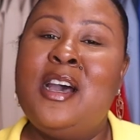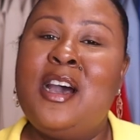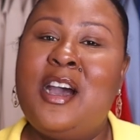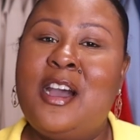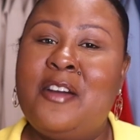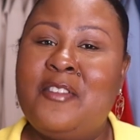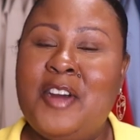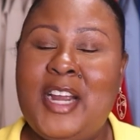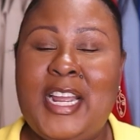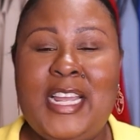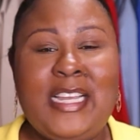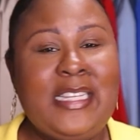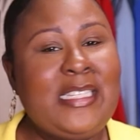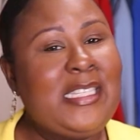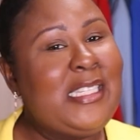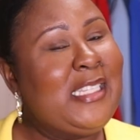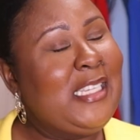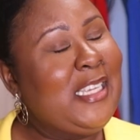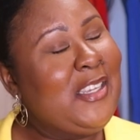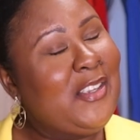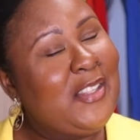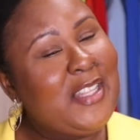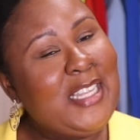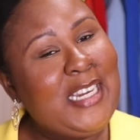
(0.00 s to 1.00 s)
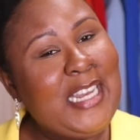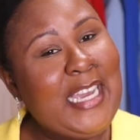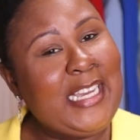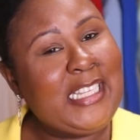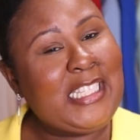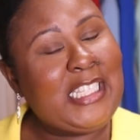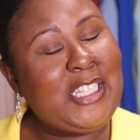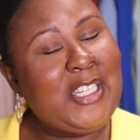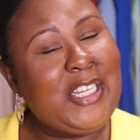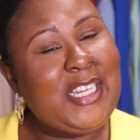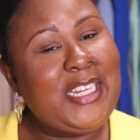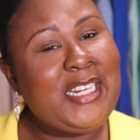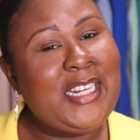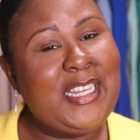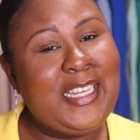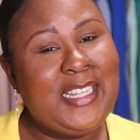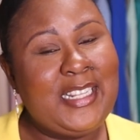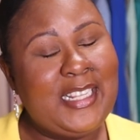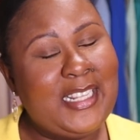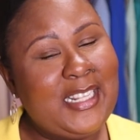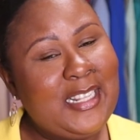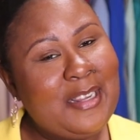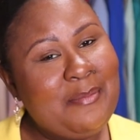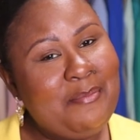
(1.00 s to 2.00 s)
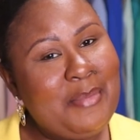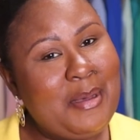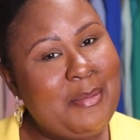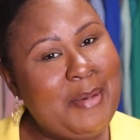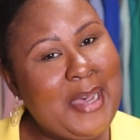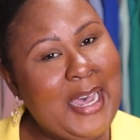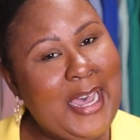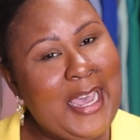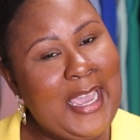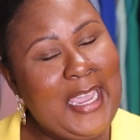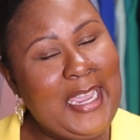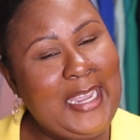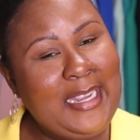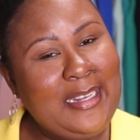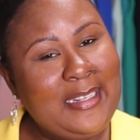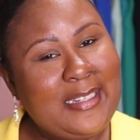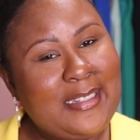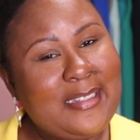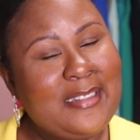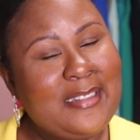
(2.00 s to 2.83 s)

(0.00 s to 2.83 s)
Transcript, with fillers: All right, see you in the next one. Bye-bye.